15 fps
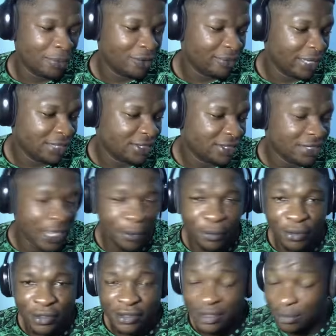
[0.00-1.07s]
movement. It's the
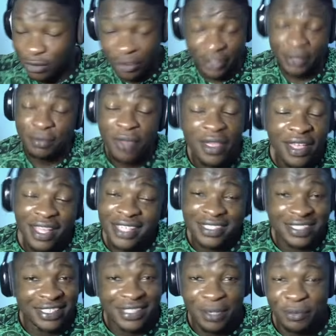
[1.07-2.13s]

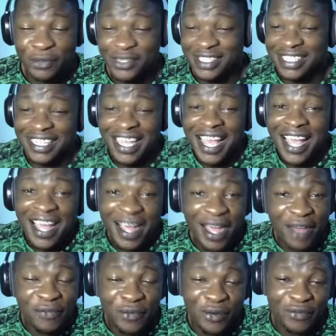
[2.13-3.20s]
Champions League.
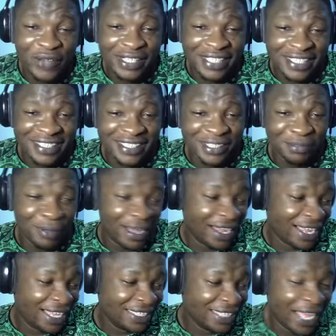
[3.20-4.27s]
AFCON Fantasy is
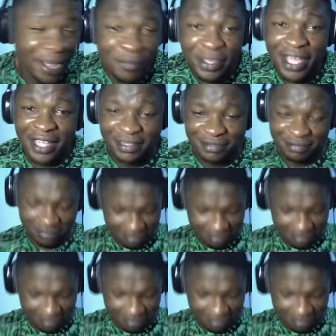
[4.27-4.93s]
back, and I'm here